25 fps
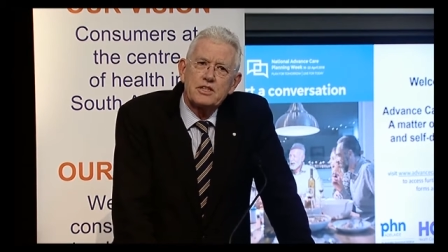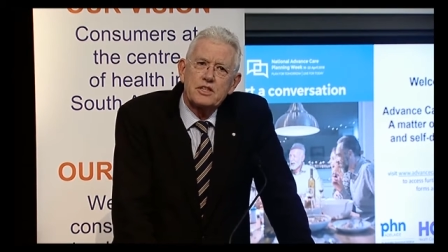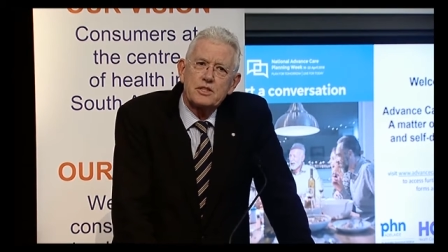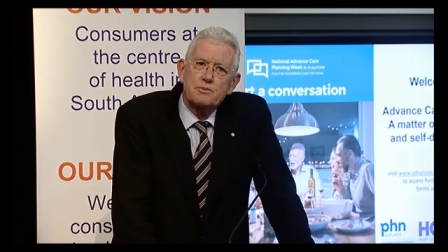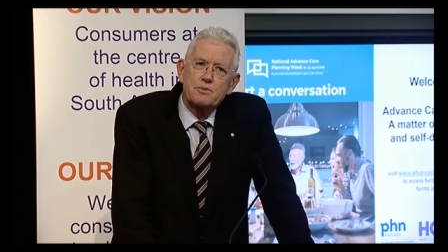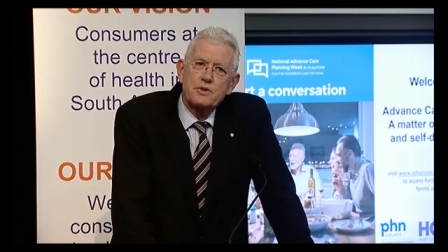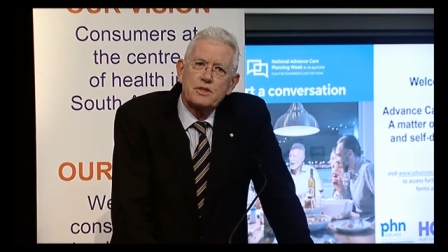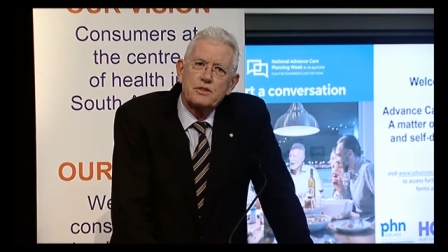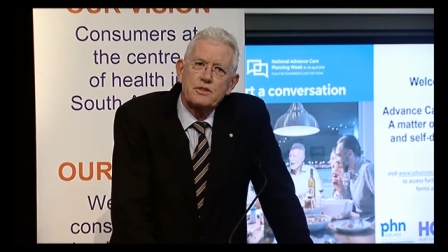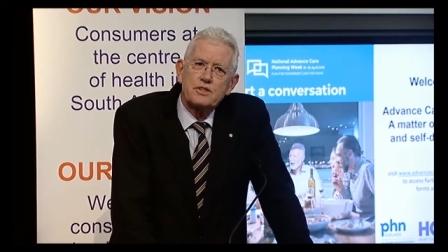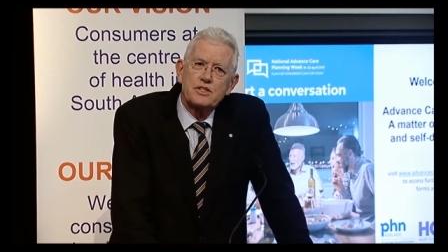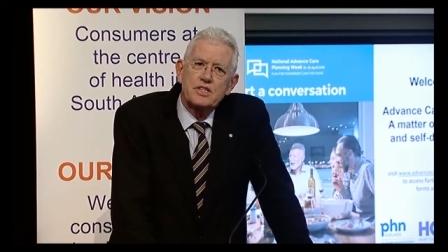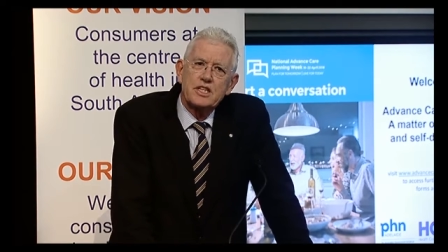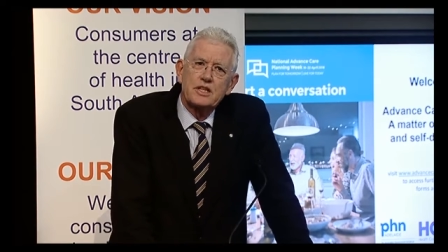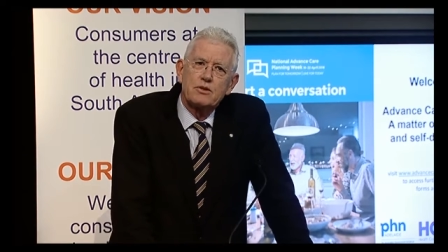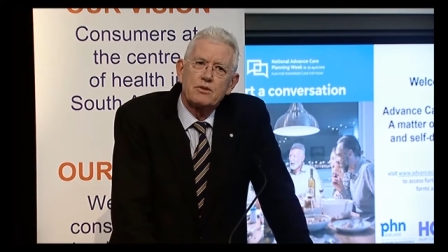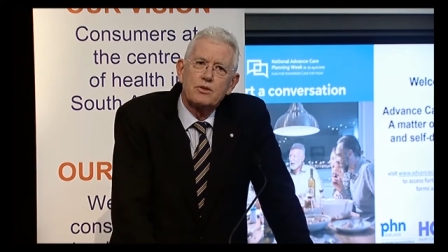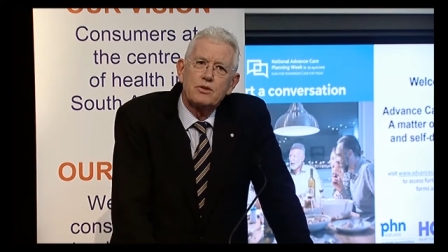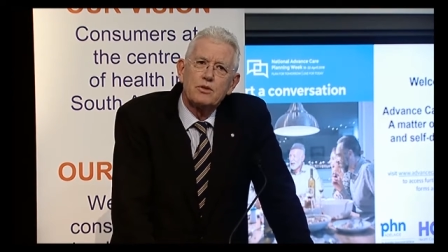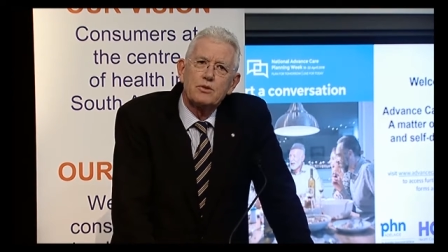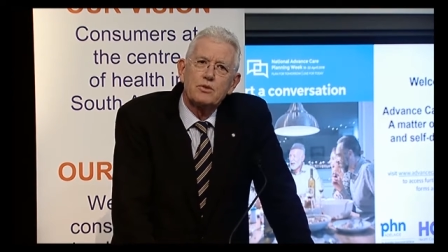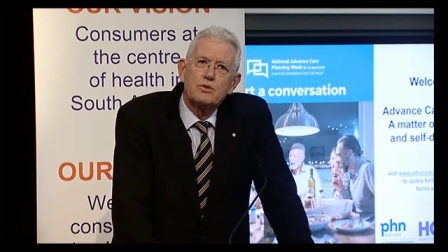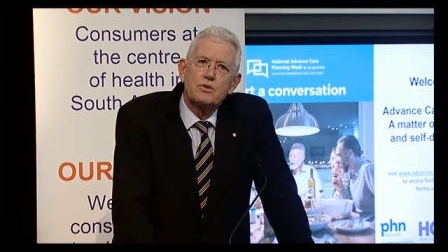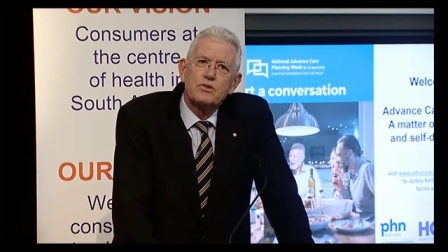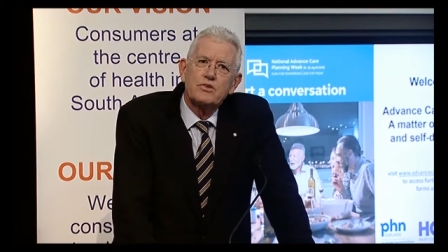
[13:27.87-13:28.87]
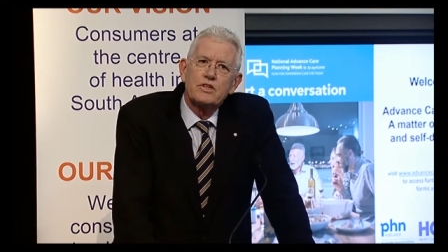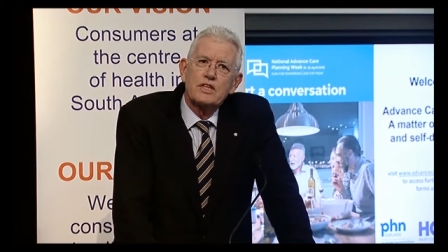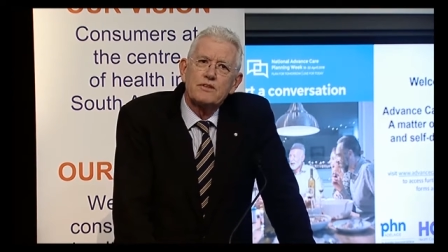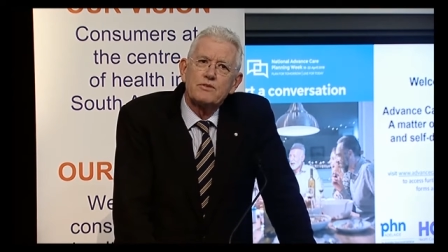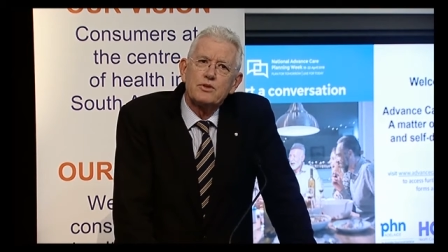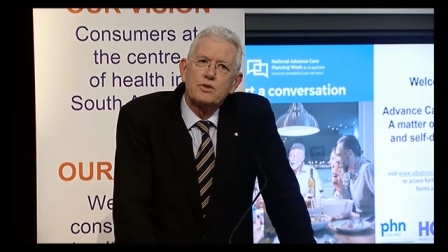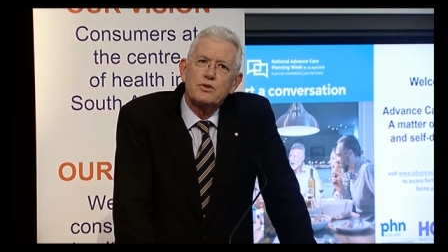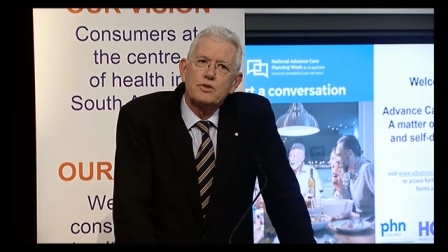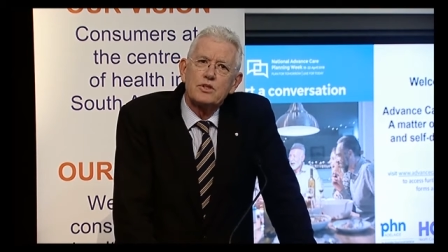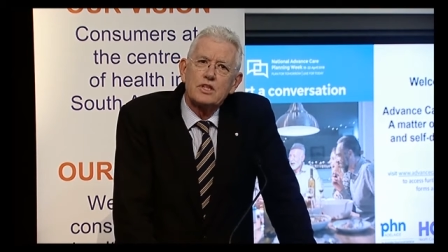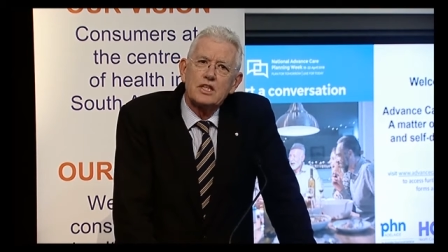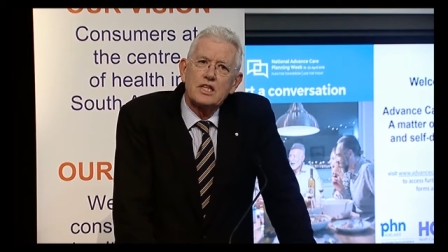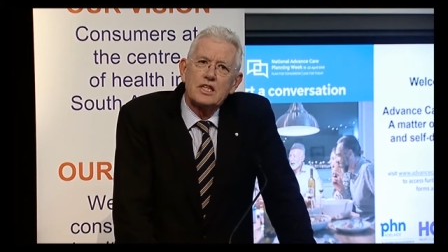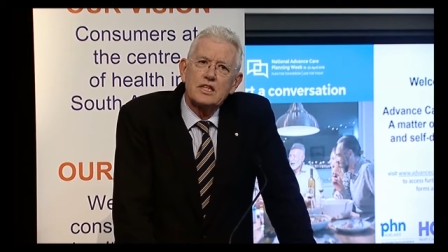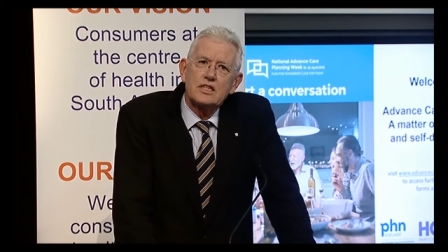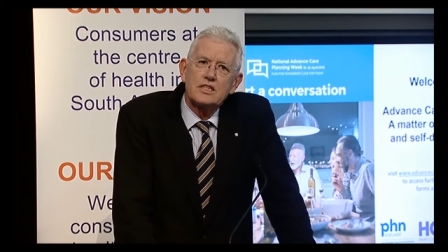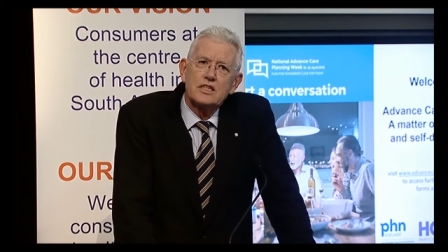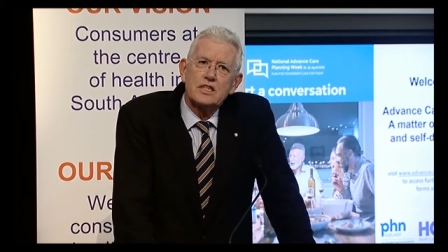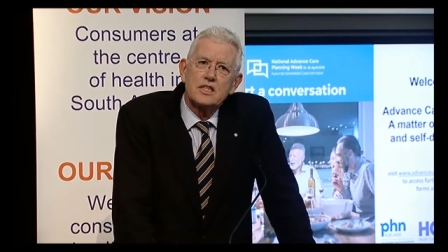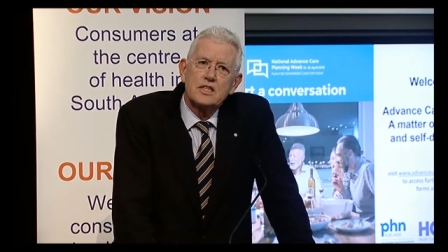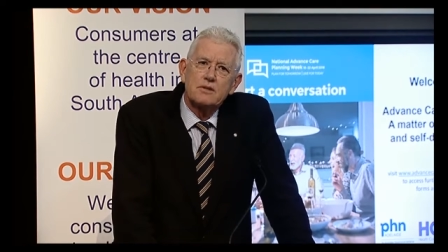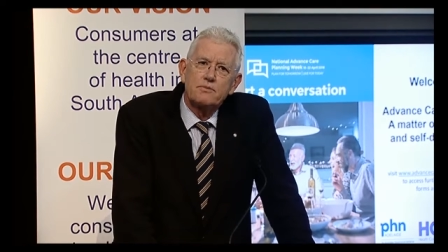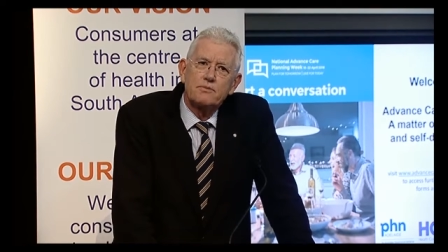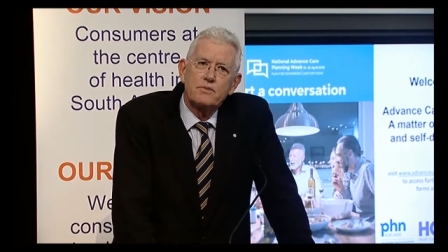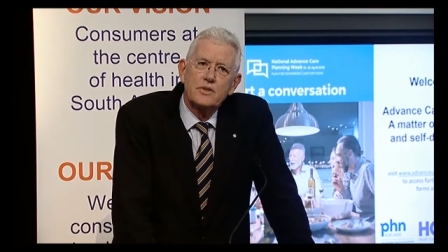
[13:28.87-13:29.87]
this because they're all, they've all got,
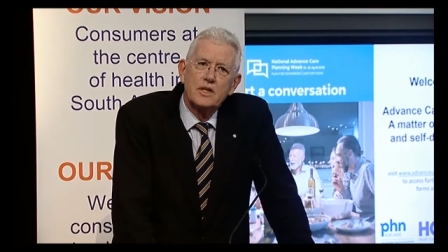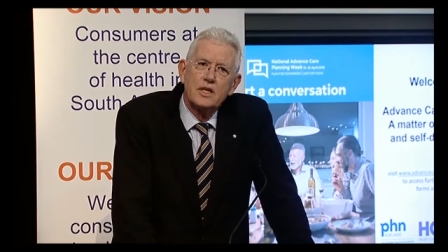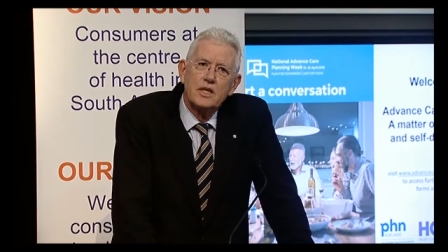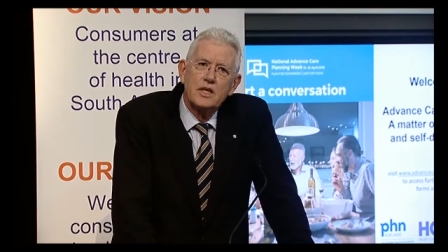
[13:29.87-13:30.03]
um,